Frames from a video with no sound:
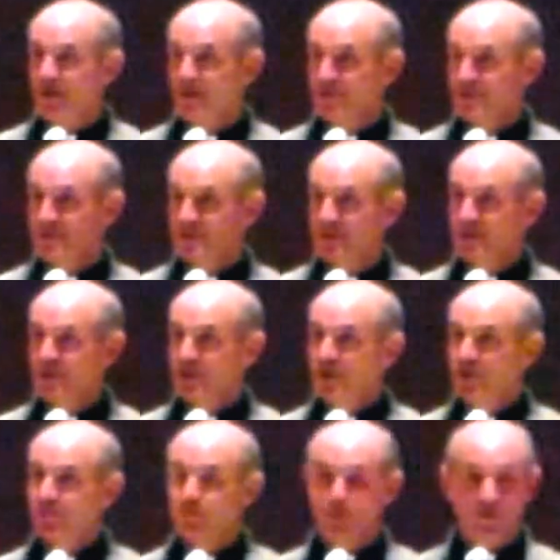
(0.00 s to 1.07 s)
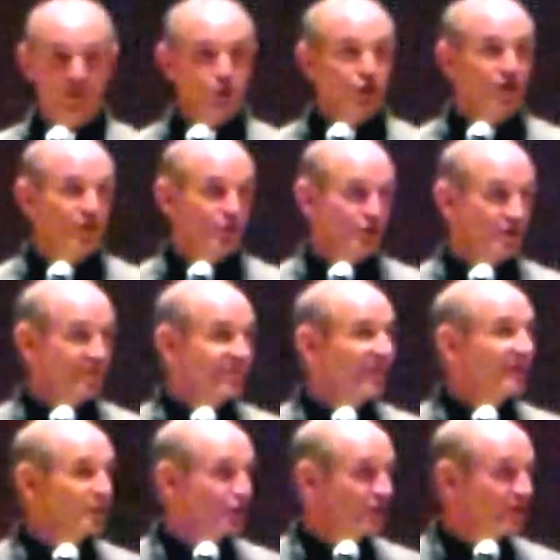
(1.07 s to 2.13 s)
lungs for the church to
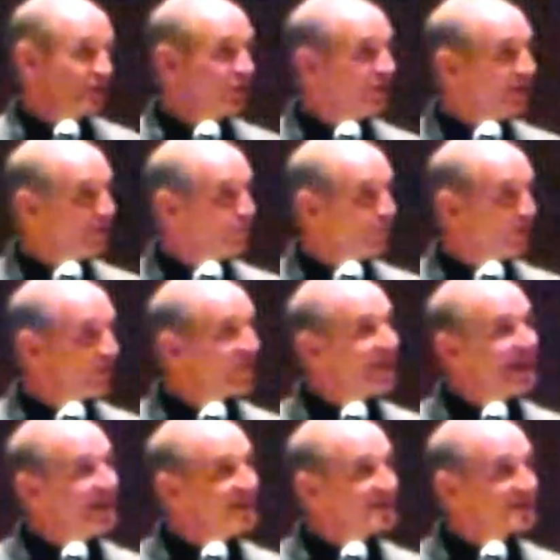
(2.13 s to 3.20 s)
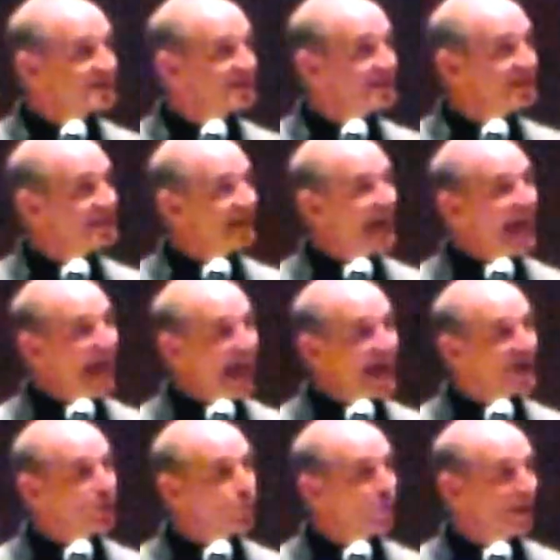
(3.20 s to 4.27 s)
function. You need both east
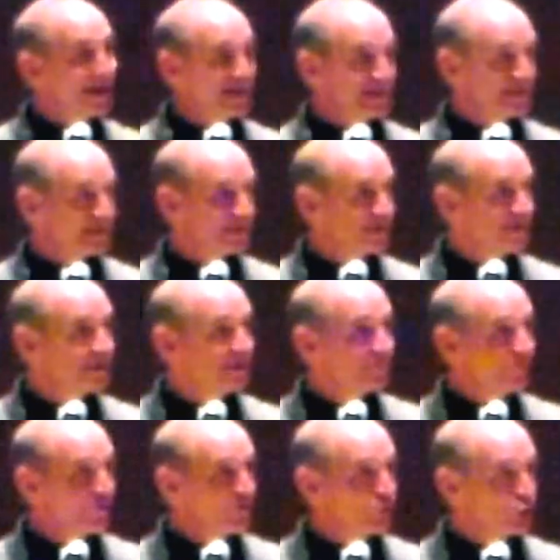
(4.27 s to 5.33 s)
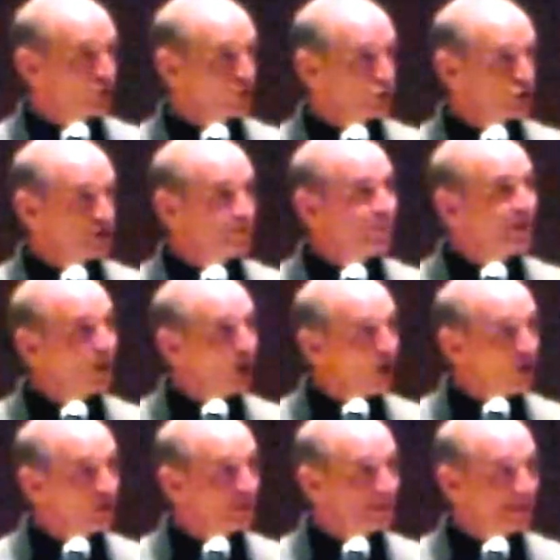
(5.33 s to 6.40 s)
and west for the church to be
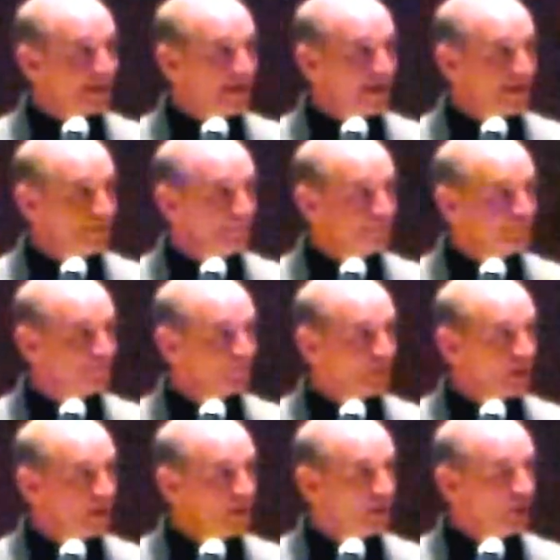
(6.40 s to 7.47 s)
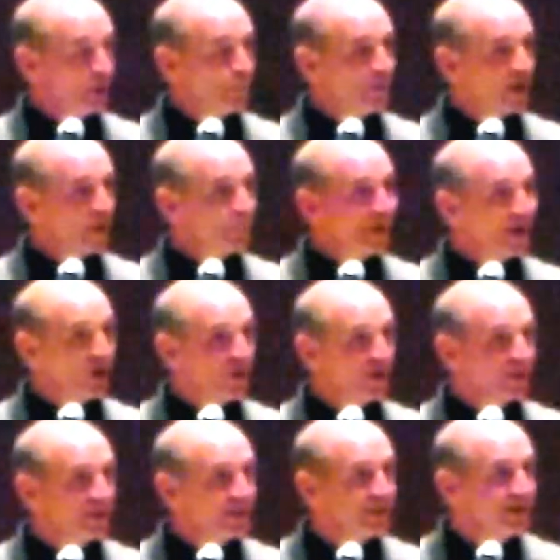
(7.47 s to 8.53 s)
whole again. But
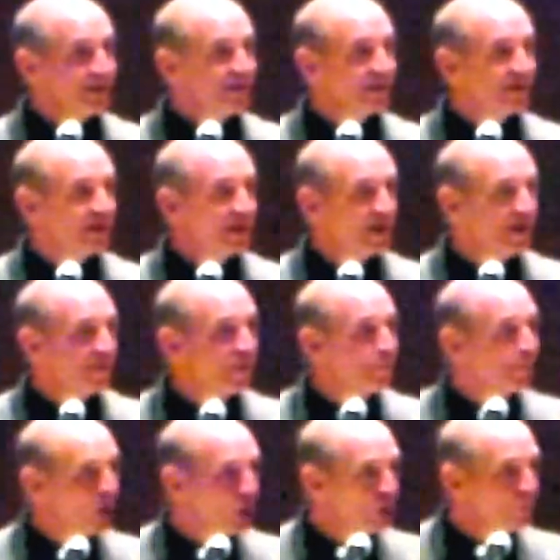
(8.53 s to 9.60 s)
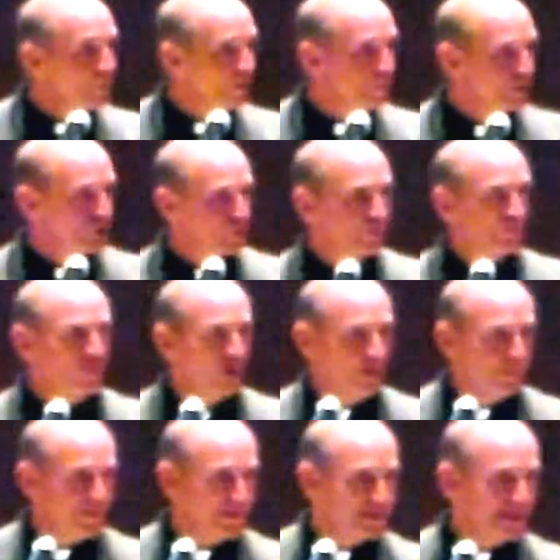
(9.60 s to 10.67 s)
apparently, uh, the Pope, the Bishop of
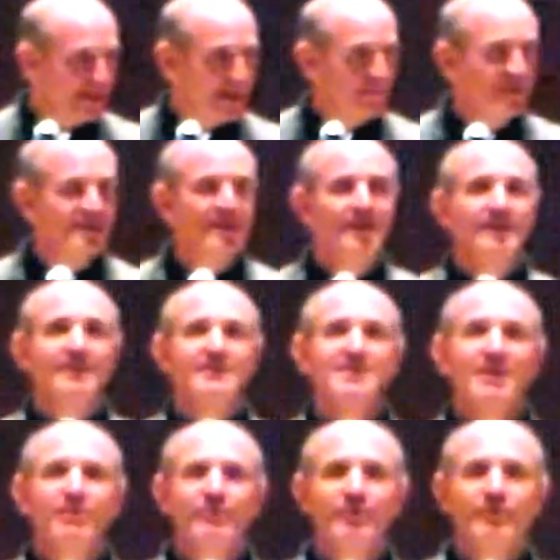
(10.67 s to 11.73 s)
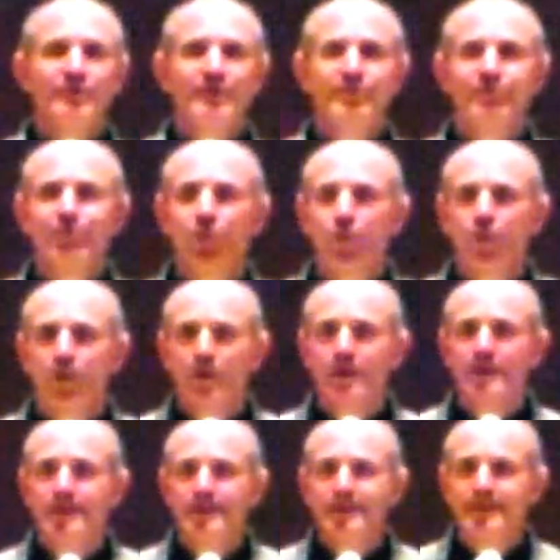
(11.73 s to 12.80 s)
Rome at the time in
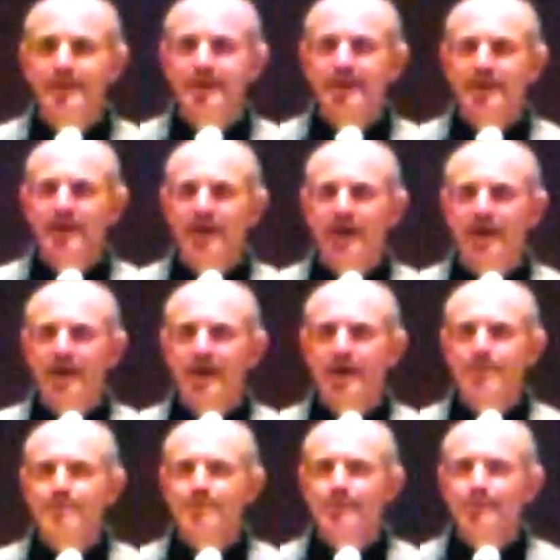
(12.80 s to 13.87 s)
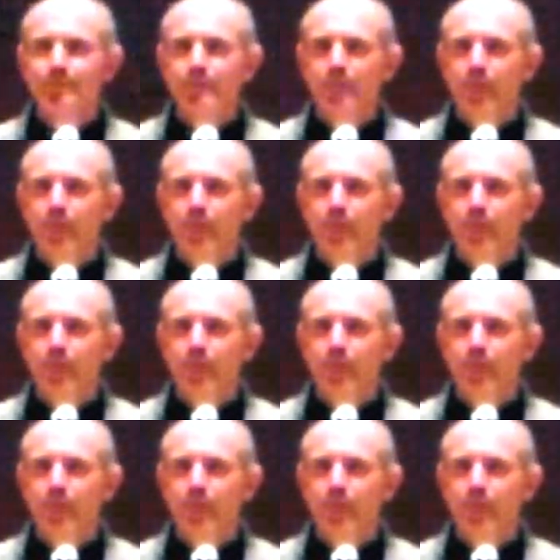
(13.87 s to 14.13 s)
1054, um,